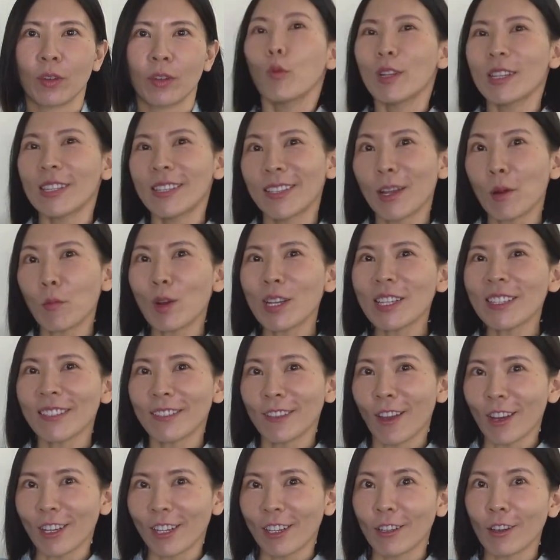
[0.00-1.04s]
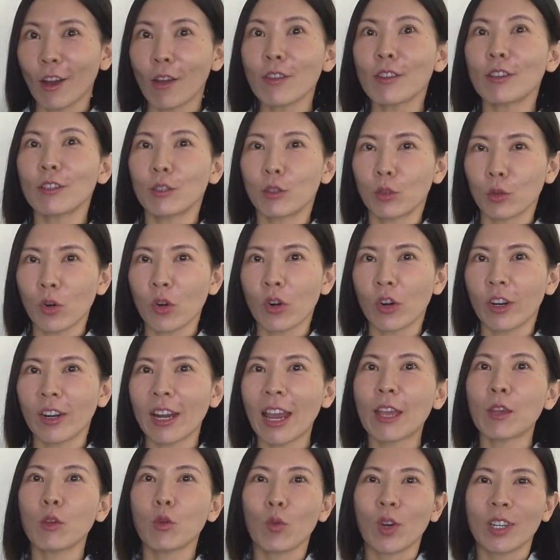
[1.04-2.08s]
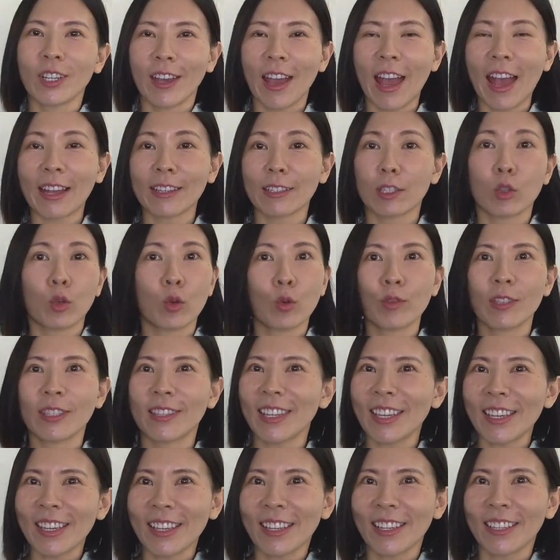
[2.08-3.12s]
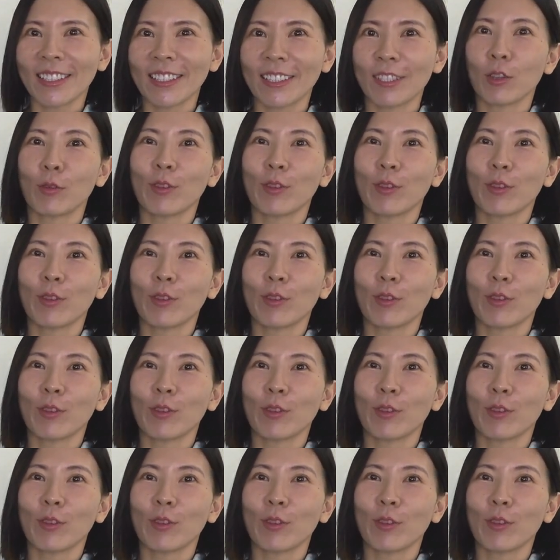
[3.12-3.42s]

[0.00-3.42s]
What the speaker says: When someone's knocking on the door and you want to ask who's this,